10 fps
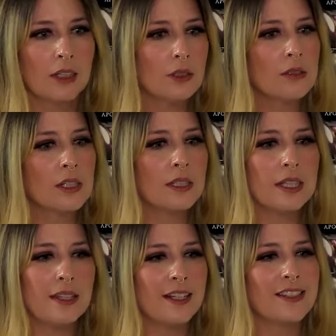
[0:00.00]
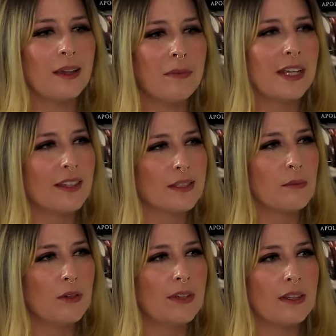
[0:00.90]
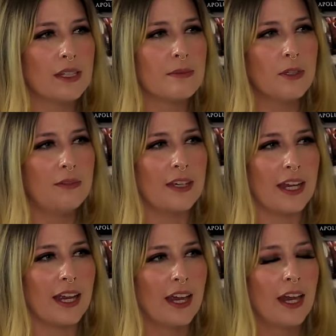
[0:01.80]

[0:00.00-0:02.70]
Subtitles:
Those are the things that make this movie this movie.